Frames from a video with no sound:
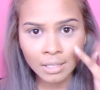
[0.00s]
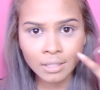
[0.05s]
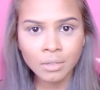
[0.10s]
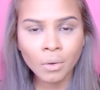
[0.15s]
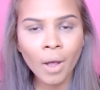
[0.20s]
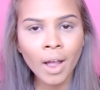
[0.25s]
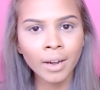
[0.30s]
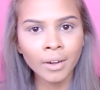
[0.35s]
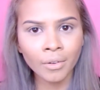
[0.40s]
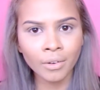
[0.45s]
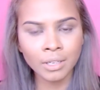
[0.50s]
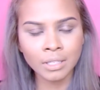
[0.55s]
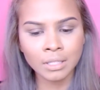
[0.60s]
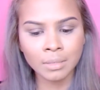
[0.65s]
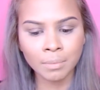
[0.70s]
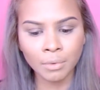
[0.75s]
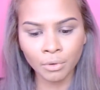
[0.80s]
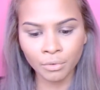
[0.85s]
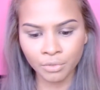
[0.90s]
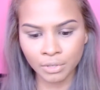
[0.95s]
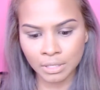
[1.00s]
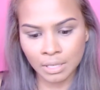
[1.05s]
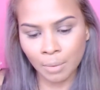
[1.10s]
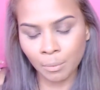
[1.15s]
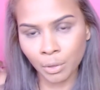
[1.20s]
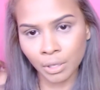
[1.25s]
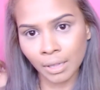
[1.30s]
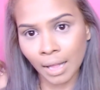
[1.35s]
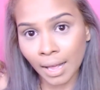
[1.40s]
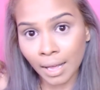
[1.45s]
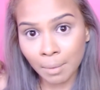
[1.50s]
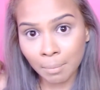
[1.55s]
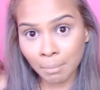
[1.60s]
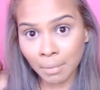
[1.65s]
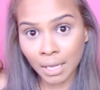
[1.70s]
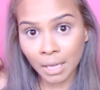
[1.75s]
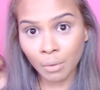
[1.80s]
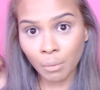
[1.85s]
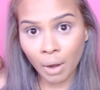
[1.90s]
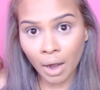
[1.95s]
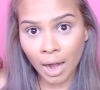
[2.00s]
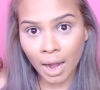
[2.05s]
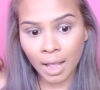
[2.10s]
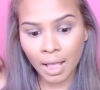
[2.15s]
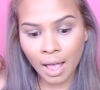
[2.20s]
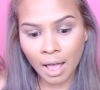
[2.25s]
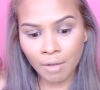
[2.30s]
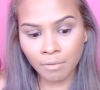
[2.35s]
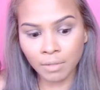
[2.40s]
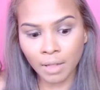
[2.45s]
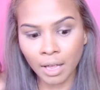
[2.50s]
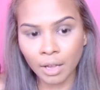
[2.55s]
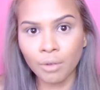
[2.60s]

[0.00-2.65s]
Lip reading: It's quite noticeable for someone like me where I have like